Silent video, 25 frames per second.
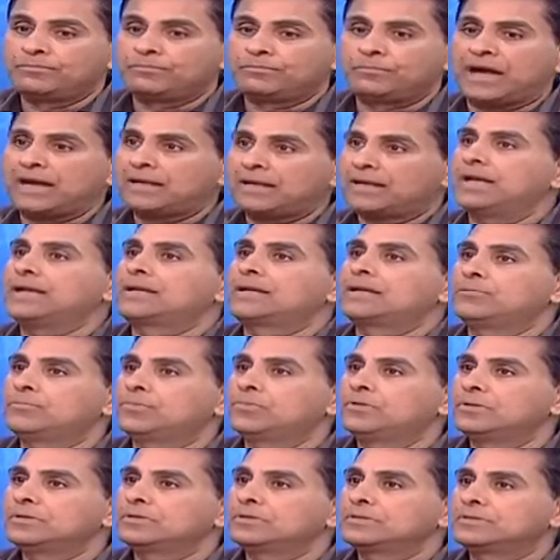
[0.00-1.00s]
buy like a
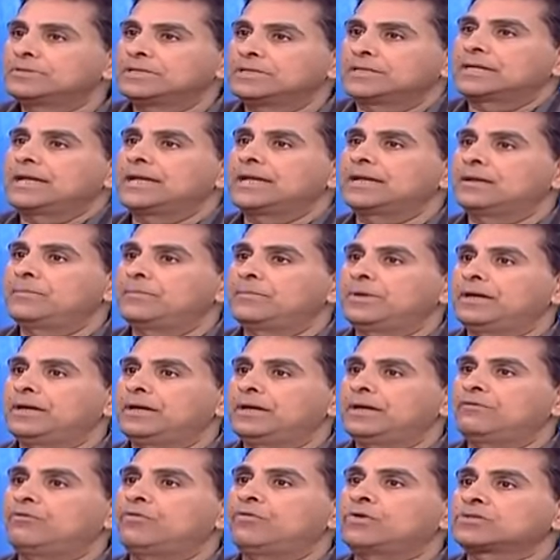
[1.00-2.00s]
bull, sit like a bear,
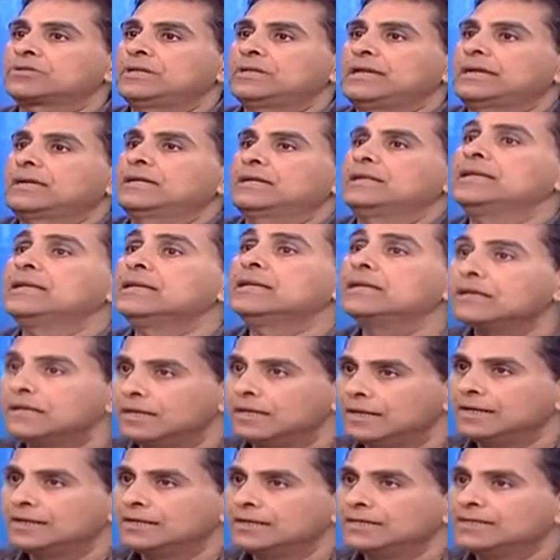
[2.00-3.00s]
and watch like an
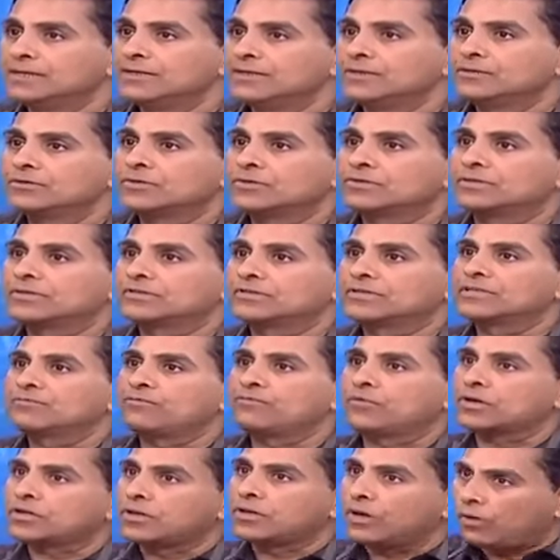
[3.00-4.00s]
eagle. So this is
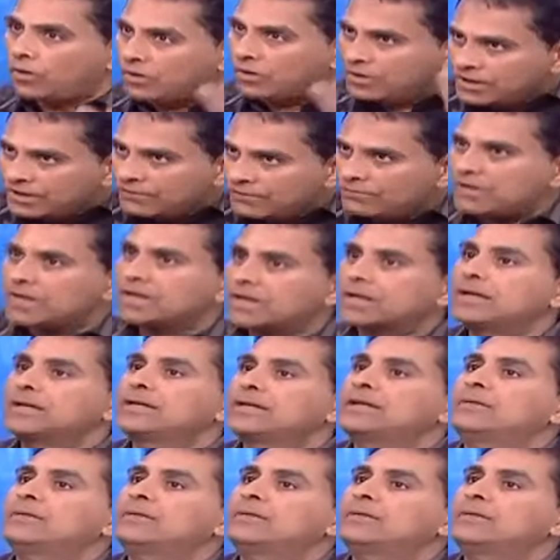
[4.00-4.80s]
what the only work I